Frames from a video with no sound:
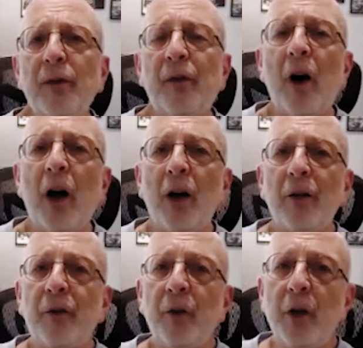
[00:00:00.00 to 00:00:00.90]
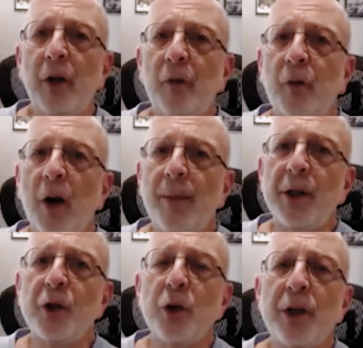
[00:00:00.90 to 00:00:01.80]
evolve from
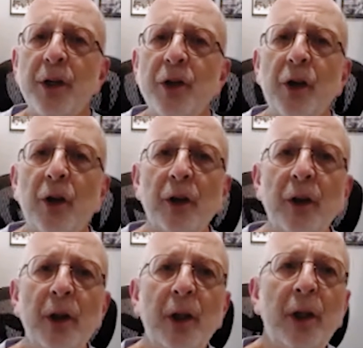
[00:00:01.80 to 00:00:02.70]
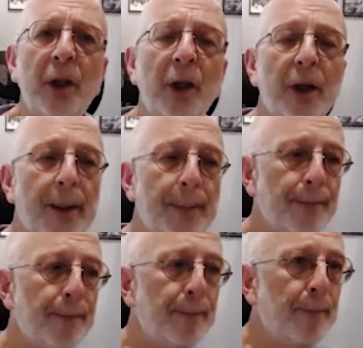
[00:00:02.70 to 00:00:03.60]
the traditional
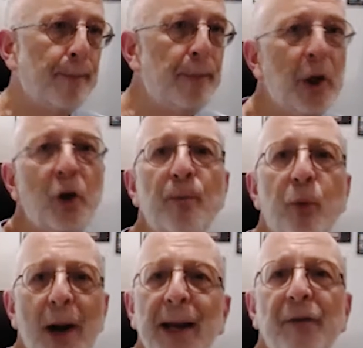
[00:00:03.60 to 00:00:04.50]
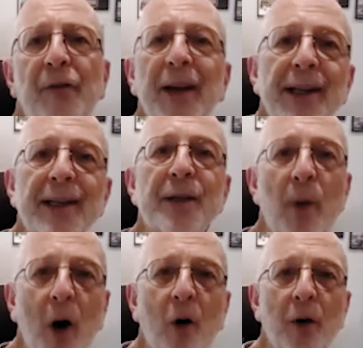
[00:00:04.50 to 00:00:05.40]
build, break, fix
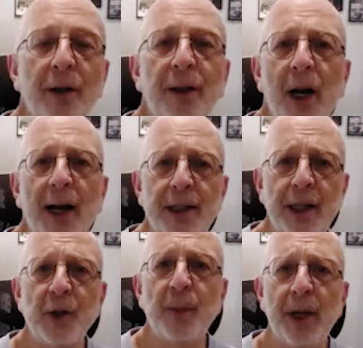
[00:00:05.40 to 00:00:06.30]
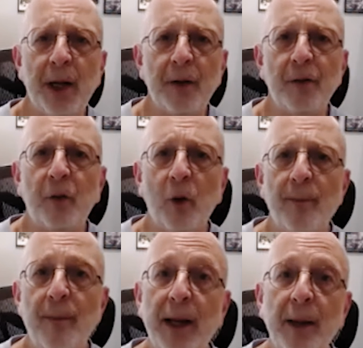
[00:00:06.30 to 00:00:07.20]
mode that IT's been in
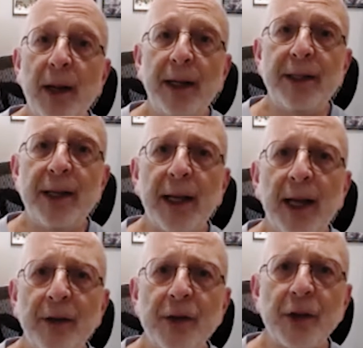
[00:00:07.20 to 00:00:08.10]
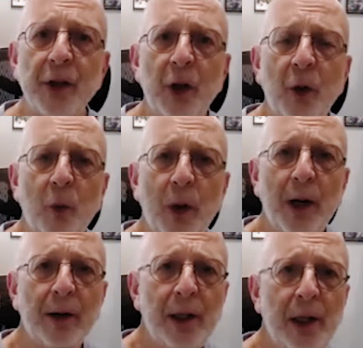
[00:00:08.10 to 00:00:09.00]
for many, many decades,
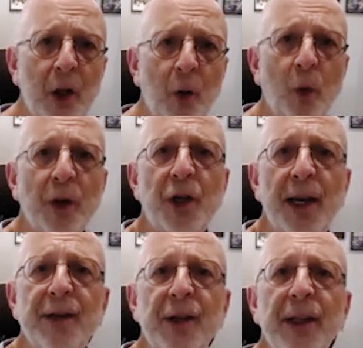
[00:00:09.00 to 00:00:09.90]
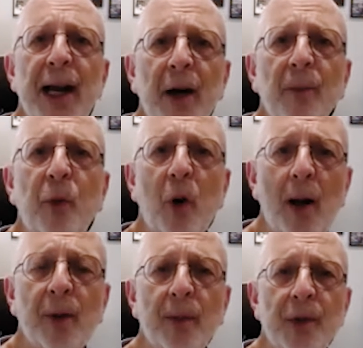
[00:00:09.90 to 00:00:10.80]
where we're chasing down
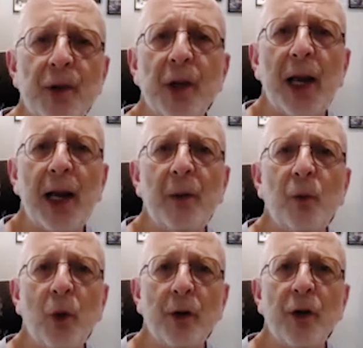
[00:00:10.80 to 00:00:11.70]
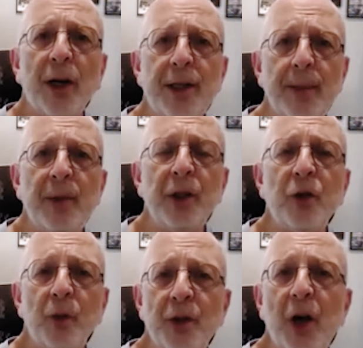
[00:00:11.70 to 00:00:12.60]
problems and we're attempting
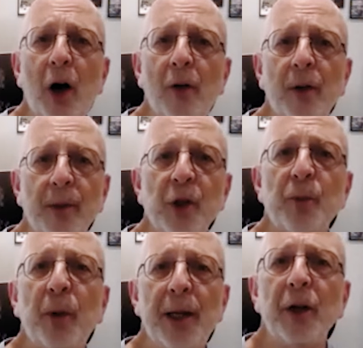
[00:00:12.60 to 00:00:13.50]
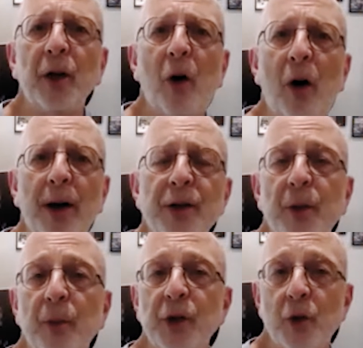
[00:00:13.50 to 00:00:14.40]
to resolve them, explain the
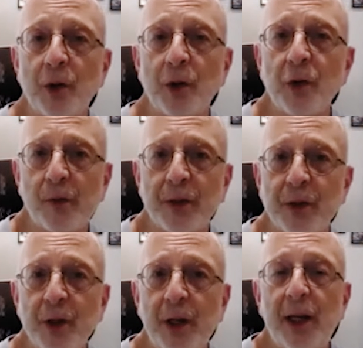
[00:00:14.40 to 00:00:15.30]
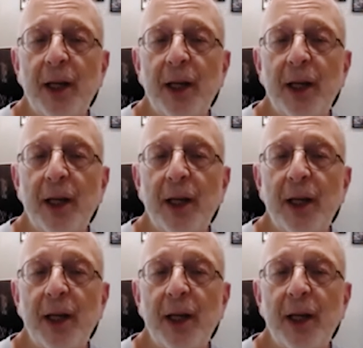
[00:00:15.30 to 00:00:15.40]
cause, and restore service.